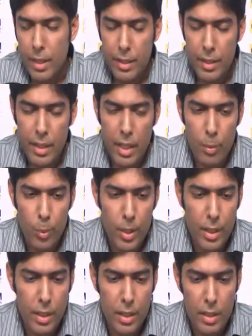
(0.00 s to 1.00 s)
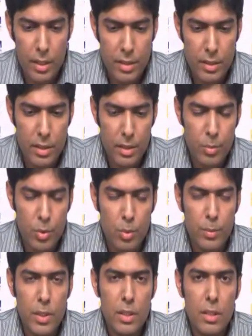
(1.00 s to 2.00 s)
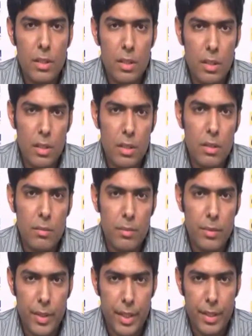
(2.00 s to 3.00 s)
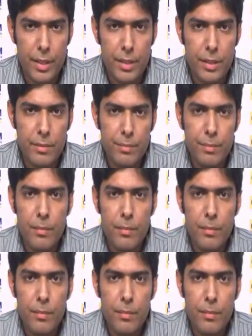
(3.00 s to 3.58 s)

In that way, it seems to be tricky